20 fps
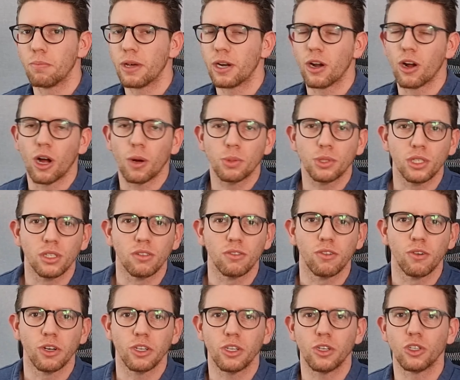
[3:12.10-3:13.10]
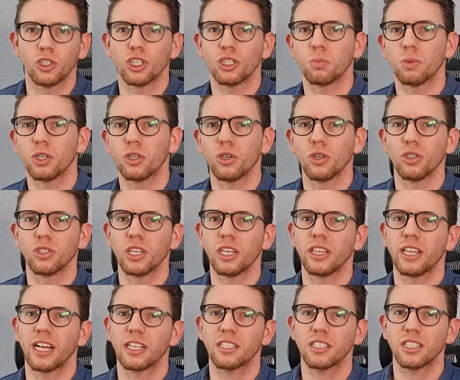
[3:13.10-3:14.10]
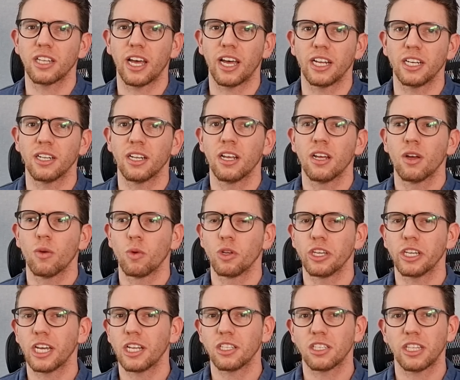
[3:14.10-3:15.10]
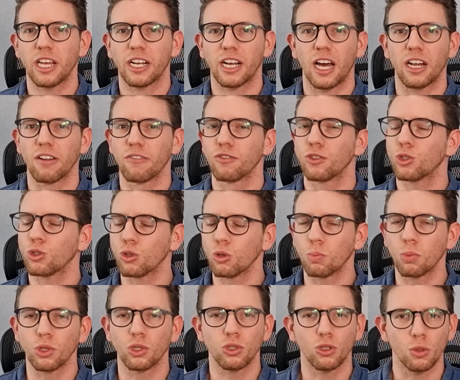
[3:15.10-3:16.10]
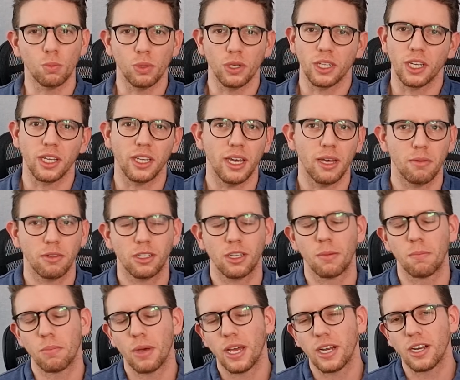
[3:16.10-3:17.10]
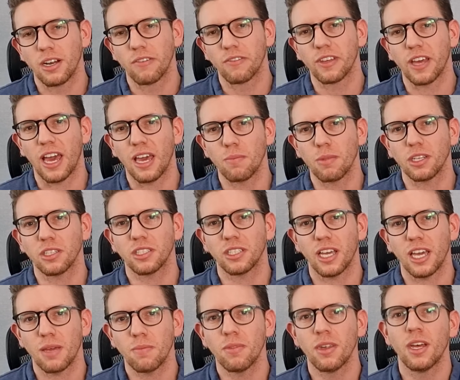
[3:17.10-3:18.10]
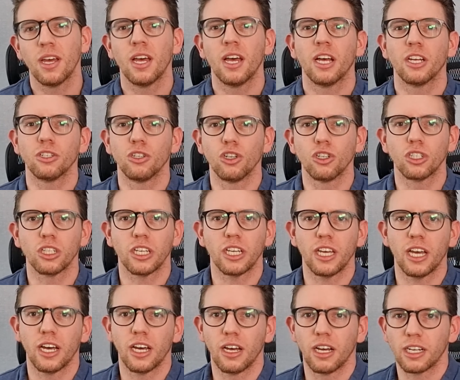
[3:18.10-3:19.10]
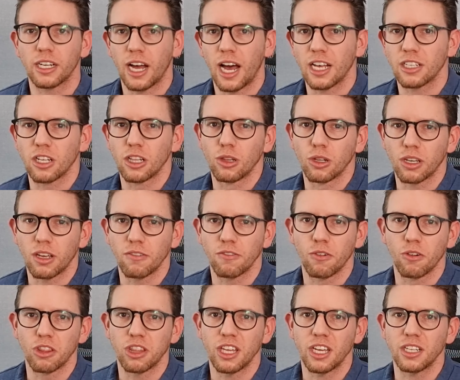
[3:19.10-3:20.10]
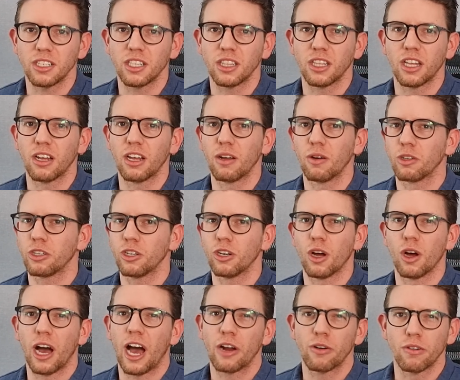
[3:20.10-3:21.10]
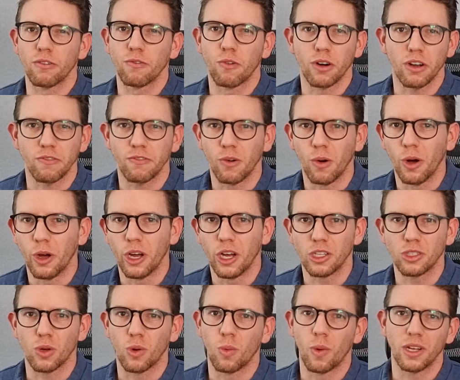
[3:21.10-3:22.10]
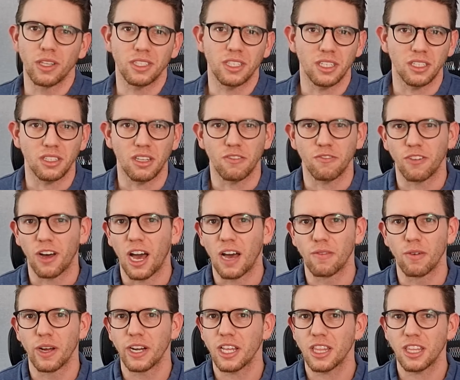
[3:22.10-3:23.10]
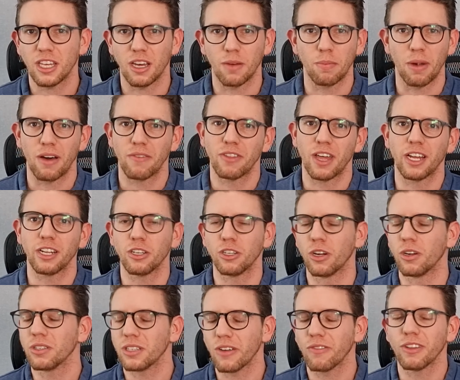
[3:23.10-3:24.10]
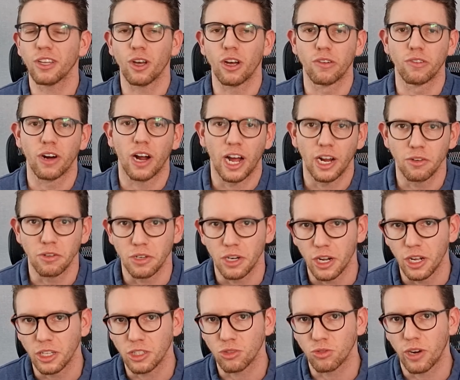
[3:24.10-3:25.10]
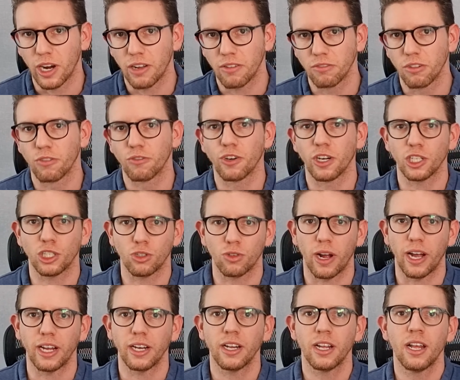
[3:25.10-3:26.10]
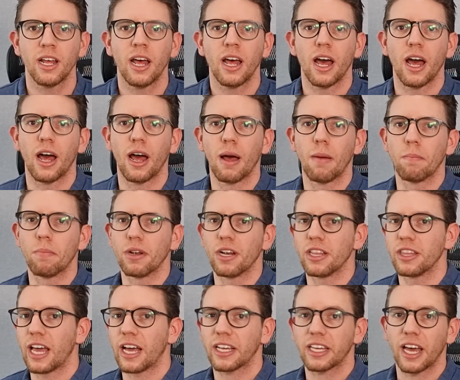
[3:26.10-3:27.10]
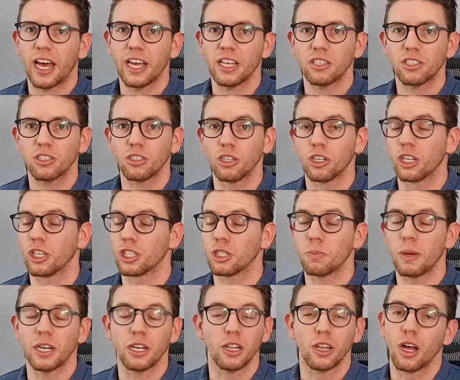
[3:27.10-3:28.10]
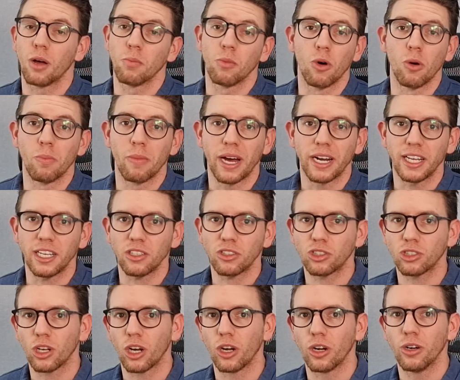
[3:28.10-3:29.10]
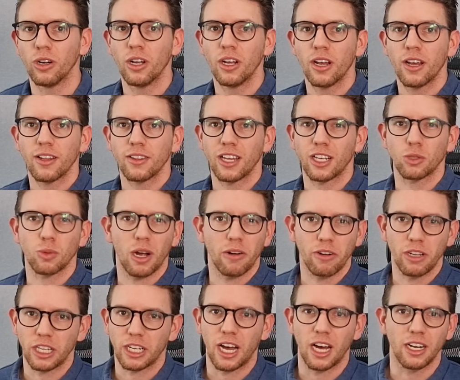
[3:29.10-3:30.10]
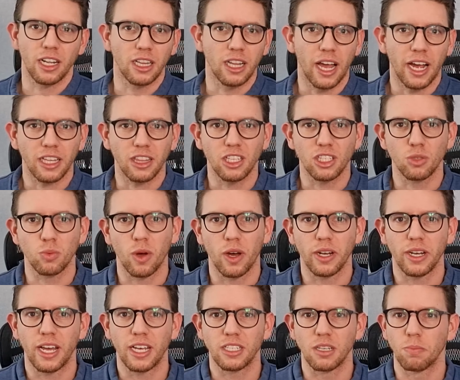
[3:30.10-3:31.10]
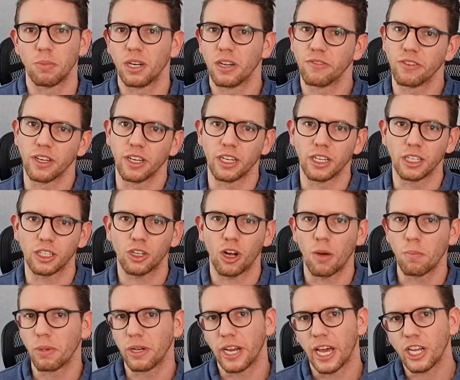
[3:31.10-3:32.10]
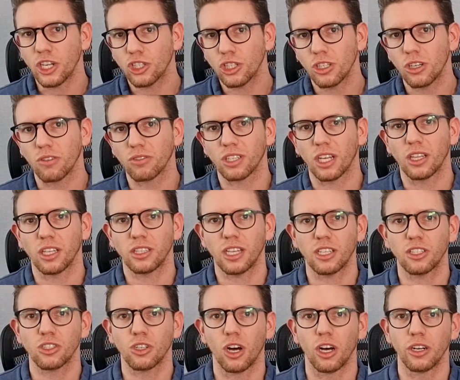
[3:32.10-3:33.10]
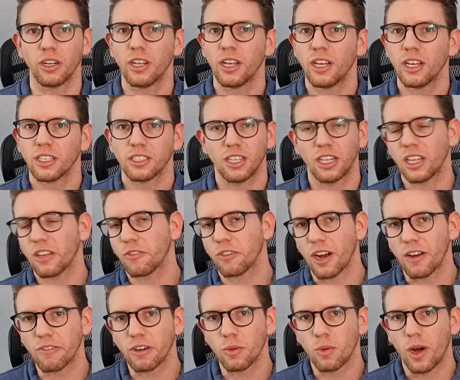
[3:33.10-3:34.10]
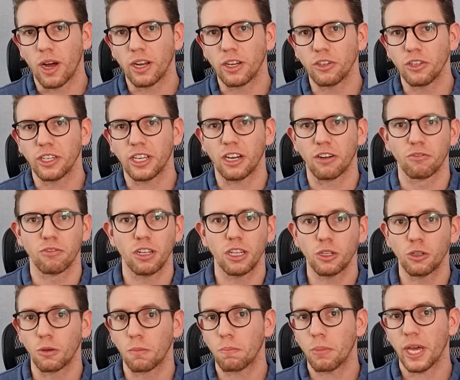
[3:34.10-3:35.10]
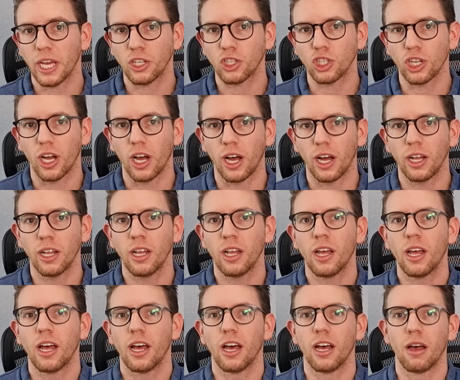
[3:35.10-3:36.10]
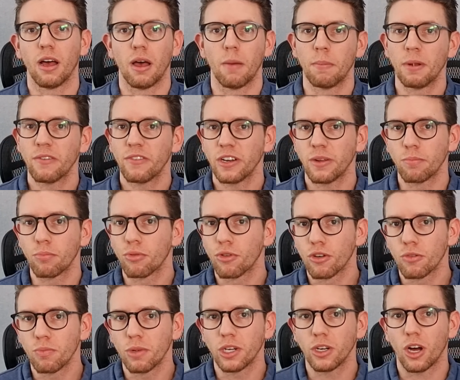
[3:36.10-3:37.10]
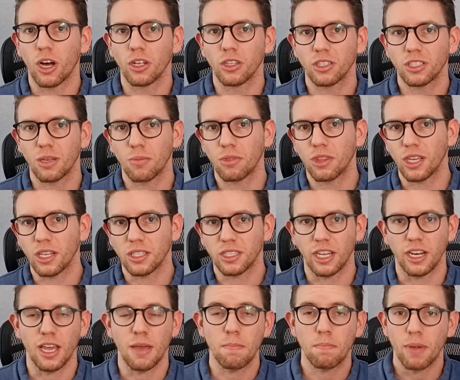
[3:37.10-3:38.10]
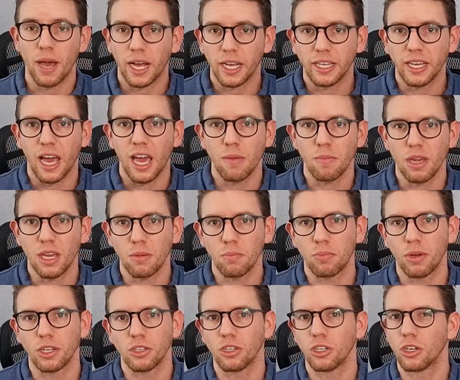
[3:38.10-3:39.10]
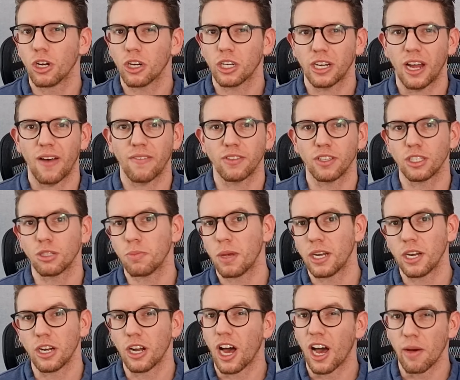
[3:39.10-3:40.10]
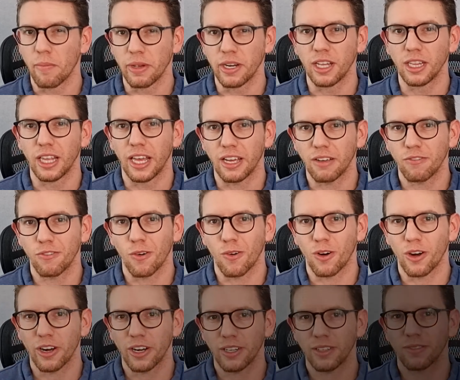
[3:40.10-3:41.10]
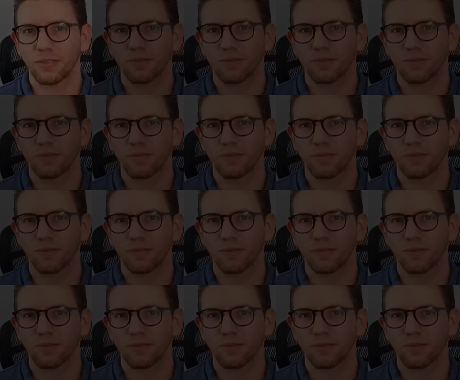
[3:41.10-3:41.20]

option for you, just because in that state, when you get into that kind of super competitive gaming scheme, usually guys are looking for things in the 144 Hz or 165 or anything above that, definitely over 100 Hz refresh rate. But in that case, you're going to spend a lot more money. So that's why I really kind of like this one as a bit of a combination of something that's got something for everyone. You get a really good picture, a bit of an improvement on some things that impact gaming, but you're not going to have to spend an arm and a leg for it.